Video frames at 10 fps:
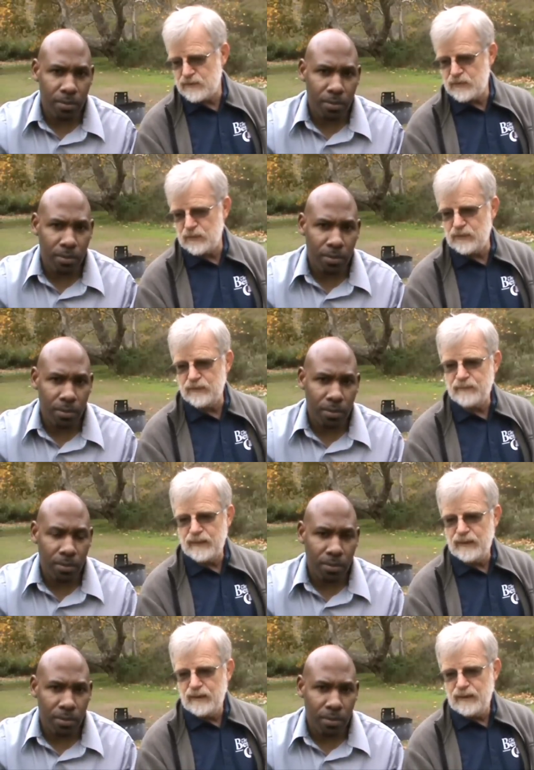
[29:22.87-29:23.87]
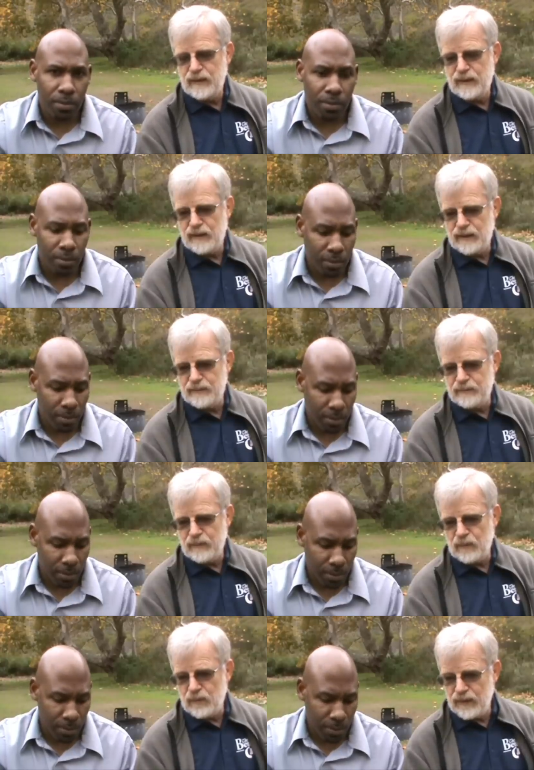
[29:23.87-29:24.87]
Speaker 1: so sure?
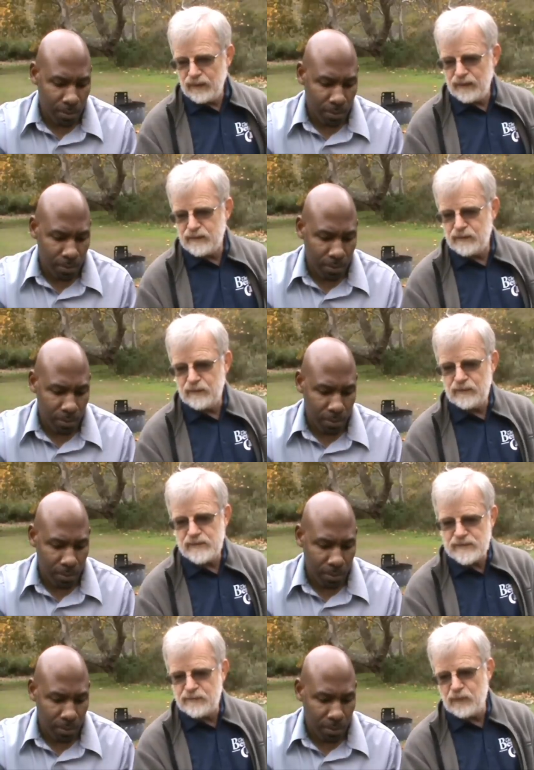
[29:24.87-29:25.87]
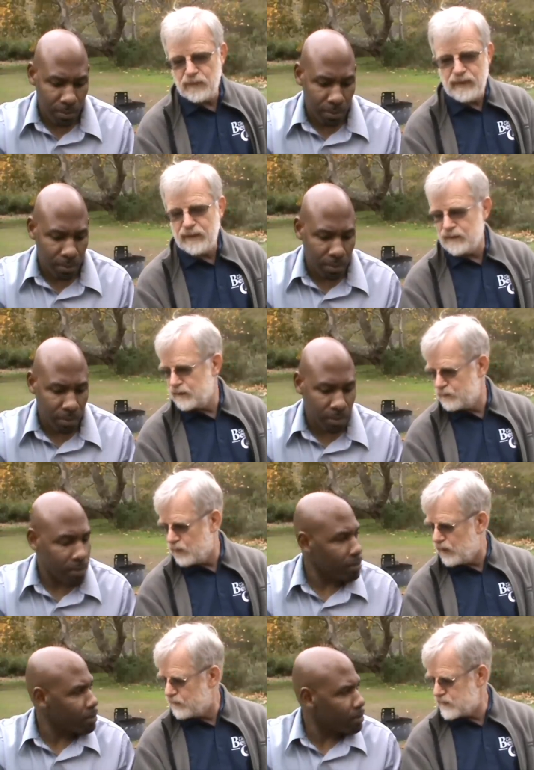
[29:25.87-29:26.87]
Um, what I like to do is fall back
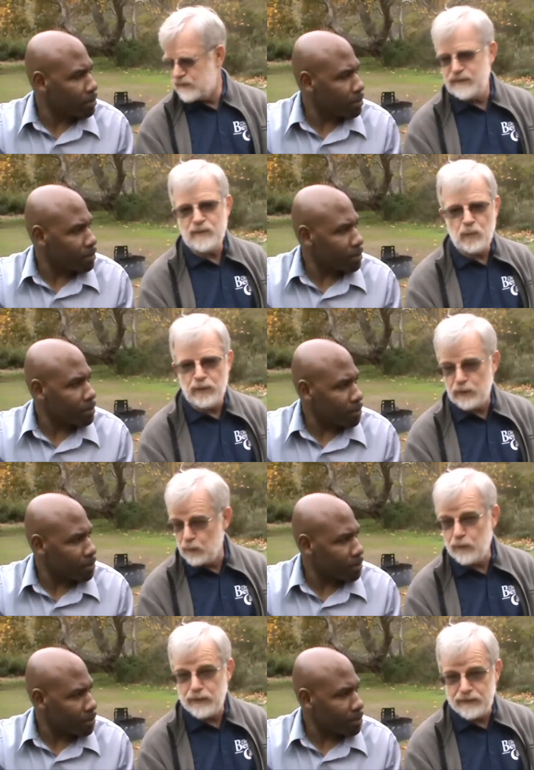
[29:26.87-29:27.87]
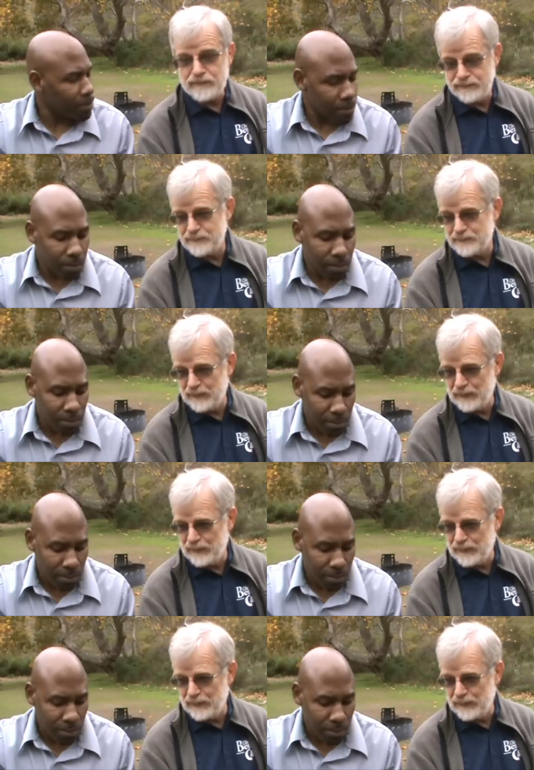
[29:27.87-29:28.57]
on prophecy 101. Mm.